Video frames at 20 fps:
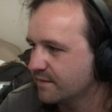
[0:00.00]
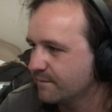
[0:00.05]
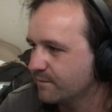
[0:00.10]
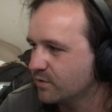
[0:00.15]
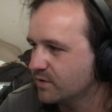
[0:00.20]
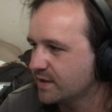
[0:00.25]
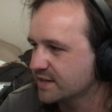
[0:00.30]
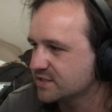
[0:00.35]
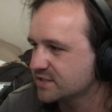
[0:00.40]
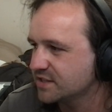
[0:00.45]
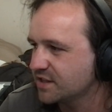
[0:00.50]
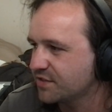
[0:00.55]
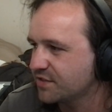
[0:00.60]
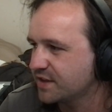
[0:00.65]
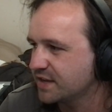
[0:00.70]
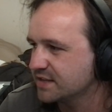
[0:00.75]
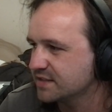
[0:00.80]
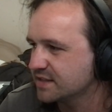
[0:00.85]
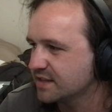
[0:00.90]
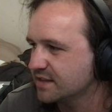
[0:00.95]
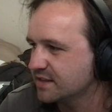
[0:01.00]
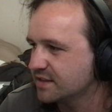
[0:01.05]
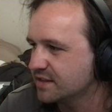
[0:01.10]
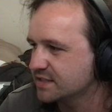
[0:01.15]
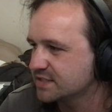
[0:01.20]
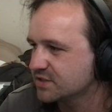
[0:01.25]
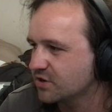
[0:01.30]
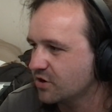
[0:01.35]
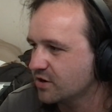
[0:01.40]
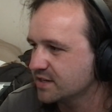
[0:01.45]
Well, actually, the
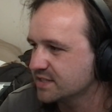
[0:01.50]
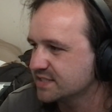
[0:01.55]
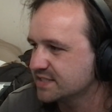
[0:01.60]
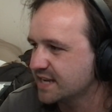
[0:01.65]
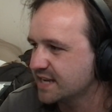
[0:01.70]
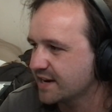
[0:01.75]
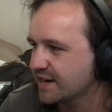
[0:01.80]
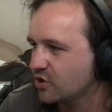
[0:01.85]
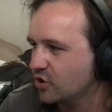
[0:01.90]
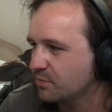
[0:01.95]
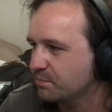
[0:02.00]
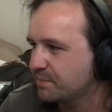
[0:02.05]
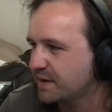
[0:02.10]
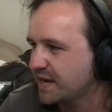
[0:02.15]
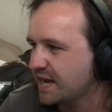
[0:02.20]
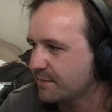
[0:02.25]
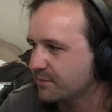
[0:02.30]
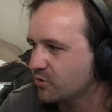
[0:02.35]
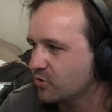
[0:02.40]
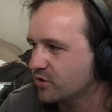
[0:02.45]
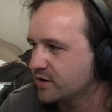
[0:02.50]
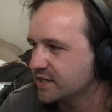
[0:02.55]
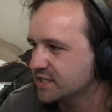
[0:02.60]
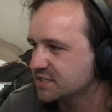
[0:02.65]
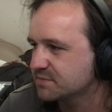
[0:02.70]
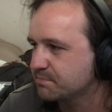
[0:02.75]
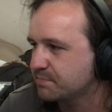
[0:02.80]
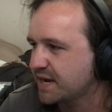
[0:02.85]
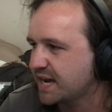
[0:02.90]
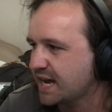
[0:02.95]
song is not called Popcorn;
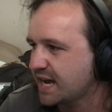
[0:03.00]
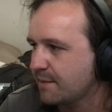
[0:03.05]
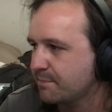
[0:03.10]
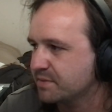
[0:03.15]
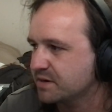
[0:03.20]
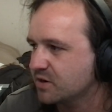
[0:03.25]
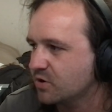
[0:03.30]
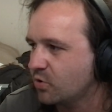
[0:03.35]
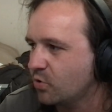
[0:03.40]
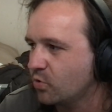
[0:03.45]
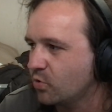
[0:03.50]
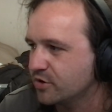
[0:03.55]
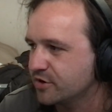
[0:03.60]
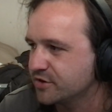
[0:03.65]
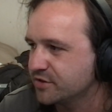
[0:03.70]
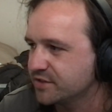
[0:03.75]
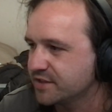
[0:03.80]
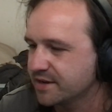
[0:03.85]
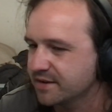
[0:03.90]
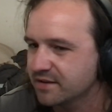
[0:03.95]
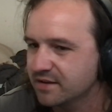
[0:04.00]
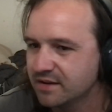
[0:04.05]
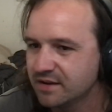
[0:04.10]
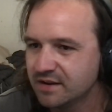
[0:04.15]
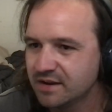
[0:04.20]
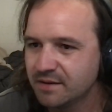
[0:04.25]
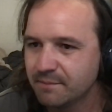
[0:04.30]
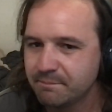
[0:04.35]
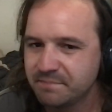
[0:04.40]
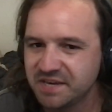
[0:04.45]
it's Popcorn. The
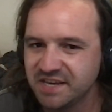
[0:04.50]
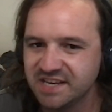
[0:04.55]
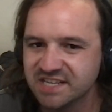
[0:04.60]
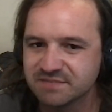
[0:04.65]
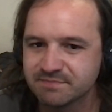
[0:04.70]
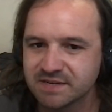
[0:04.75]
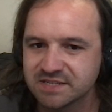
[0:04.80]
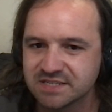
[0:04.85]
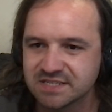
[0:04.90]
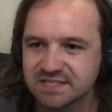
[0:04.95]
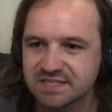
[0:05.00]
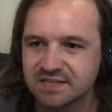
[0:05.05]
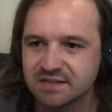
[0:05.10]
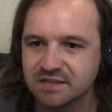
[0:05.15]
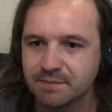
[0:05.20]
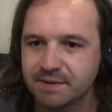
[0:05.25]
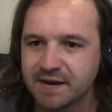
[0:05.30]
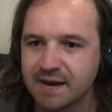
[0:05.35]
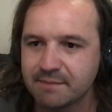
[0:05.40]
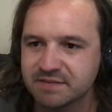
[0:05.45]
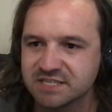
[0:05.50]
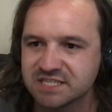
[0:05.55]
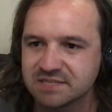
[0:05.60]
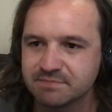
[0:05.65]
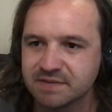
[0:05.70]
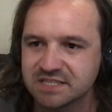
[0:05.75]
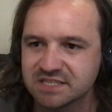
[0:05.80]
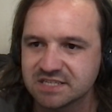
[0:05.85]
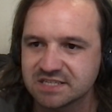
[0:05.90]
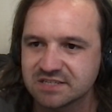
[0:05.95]
pop is
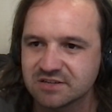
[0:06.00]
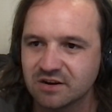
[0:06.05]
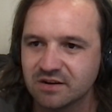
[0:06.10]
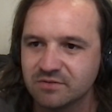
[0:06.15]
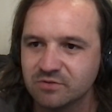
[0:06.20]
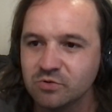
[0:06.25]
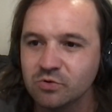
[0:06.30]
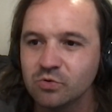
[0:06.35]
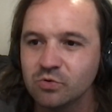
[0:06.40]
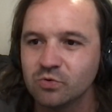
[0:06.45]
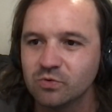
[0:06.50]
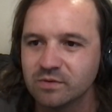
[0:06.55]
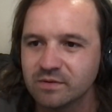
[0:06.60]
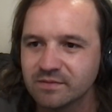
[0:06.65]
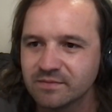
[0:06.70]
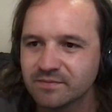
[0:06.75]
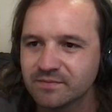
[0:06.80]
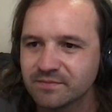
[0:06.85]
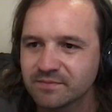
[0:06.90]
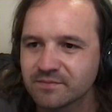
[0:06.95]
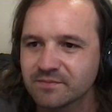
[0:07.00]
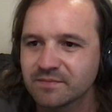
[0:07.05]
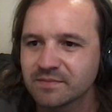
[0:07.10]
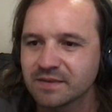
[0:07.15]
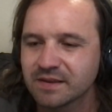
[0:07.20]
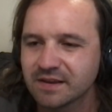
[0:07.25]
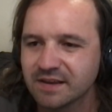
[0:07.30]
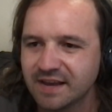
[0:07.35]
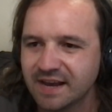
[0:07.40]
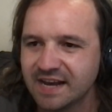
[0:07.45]
meant to start. Ooh,
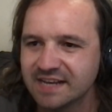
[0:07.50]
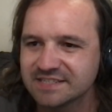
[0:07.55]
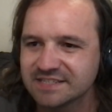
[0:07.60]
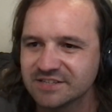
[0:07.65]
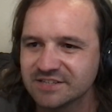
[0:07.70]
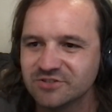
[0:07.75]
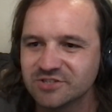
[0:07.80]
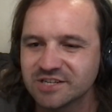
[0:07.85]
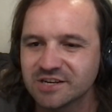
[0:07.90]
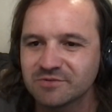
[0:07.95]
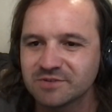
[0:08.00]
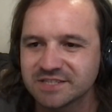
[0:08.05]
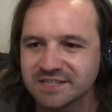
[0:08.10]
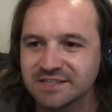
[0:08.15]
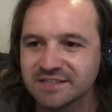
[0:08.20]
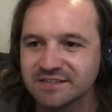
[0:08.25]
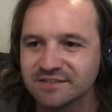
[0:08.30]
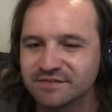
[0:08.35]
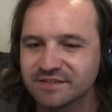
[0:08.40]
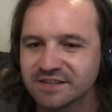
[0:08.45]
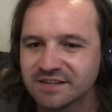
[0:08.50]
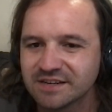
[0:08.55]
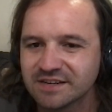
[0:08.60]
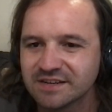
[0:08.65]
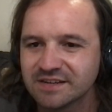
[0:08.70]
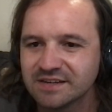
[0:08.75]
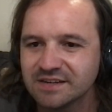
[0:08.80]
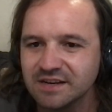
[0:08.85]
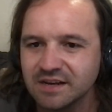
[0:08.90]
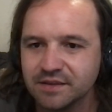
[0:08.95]
ask and you shall receive.
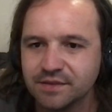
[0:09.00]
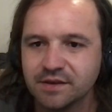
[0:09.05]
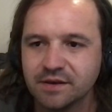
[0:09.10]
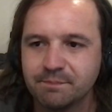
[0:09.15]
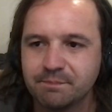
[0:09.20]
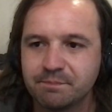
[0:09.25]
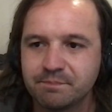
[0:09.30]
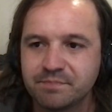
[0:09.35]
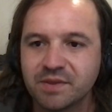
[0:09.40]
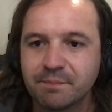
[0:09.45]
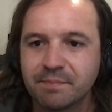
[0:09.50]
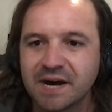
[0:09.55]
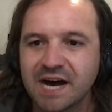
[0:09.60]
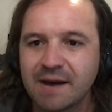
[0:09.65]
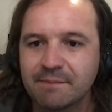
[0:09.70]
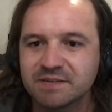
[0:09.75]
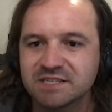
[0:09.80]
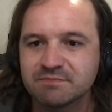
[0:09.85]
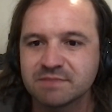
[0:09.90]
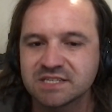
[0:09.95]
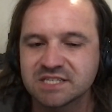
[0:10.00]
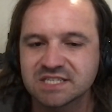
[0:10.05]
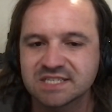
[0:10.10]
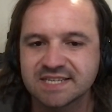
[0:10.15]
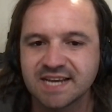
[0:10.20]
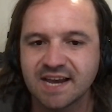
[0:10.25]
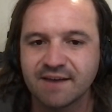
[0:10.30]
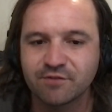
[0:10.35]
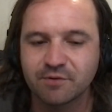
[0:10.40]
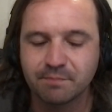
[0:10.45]
The pop is meant to
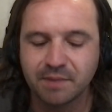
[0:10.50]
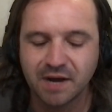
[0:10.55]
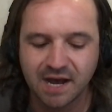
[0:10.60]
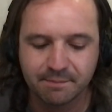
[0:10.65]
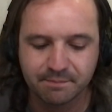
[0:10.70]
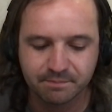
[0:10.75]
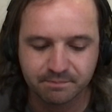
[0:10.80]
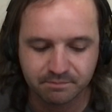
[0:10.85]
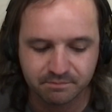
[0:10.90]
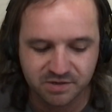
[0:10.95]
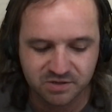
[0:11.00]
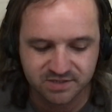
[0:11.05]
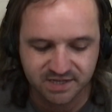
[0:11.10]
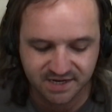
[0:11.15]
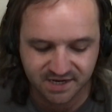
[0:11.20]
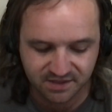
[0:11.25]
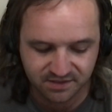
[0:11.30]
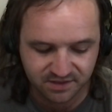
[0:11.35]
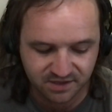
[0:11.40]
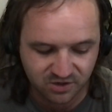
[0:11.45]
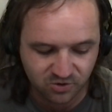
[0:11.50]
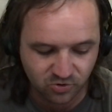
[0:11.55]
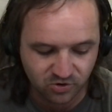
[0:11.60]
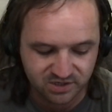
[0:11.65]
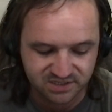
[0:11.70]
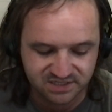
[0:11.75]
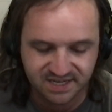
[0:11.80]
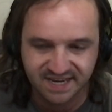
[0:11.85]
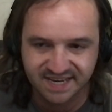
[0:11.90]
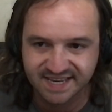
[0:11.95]
stand for pop music, and the corn
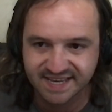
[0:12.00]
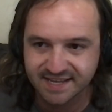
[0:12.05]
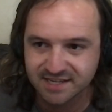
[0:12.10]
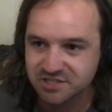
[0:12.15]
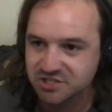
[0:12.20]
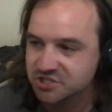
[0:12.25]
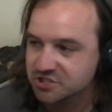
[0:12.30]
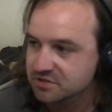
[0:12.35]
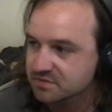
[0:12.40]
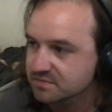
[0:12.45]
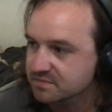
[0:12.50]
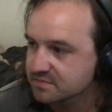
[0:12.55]
is like kitsch.